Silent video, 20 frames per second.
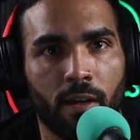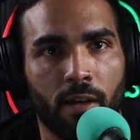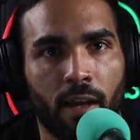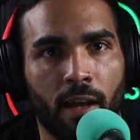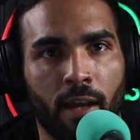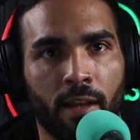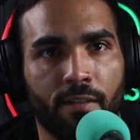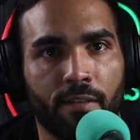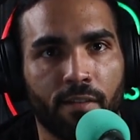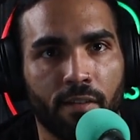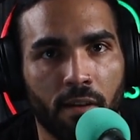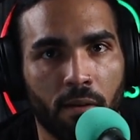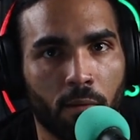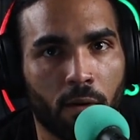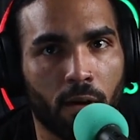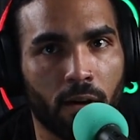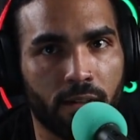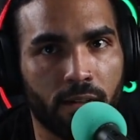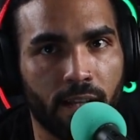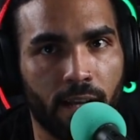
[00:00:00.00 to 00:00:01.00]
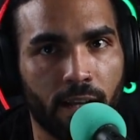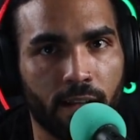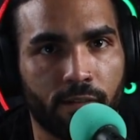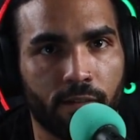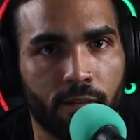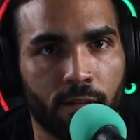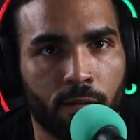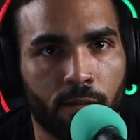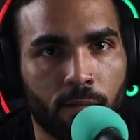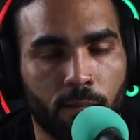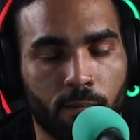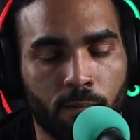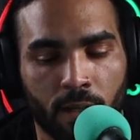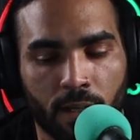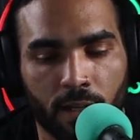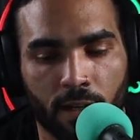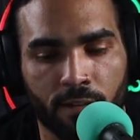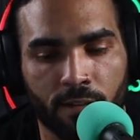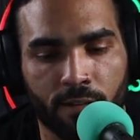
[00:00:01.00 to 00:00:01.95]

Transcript: and see where it takes you, because